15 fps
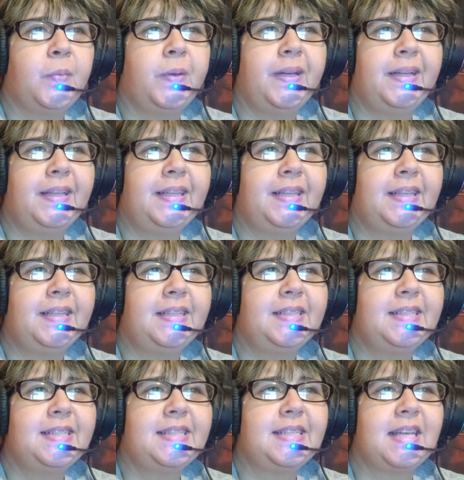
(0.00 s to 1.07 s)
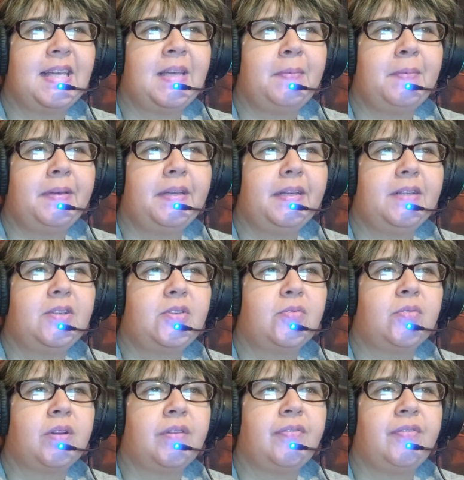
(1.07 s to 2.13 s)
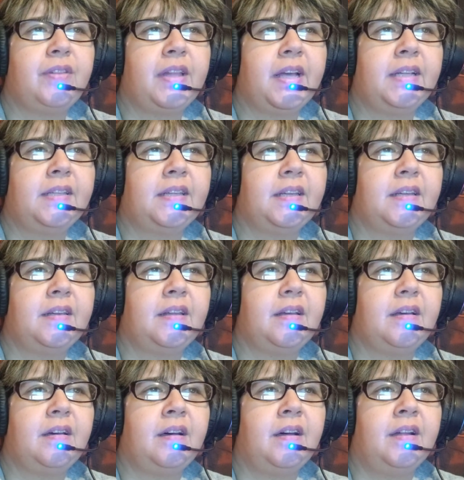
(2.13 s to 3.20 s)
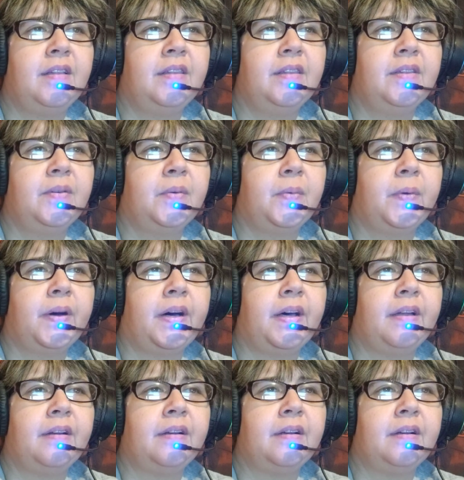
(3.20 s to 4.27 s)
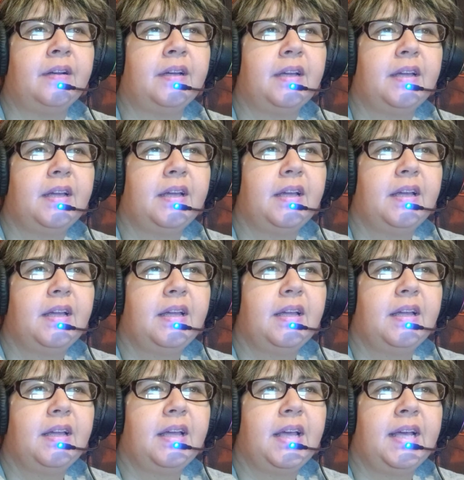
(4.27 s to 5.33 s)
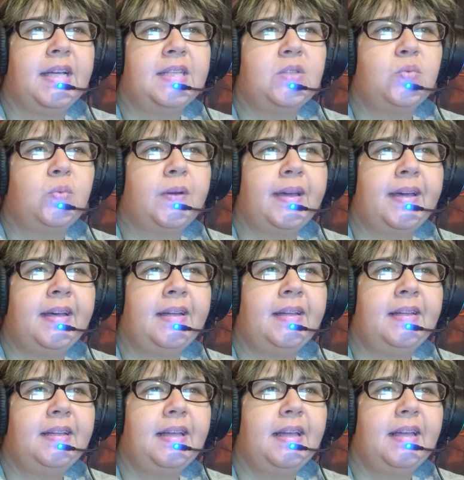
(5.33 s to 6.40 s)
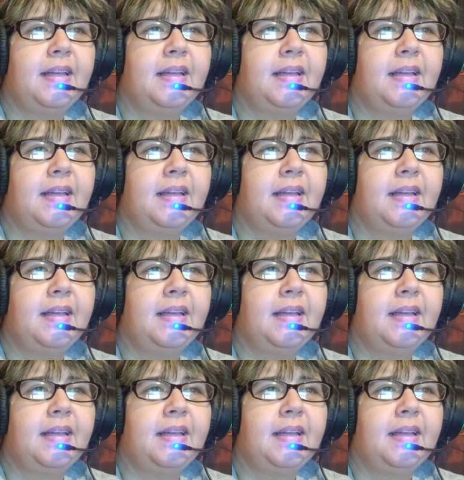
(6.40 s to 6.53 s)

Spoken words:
with his image reflected on the water as well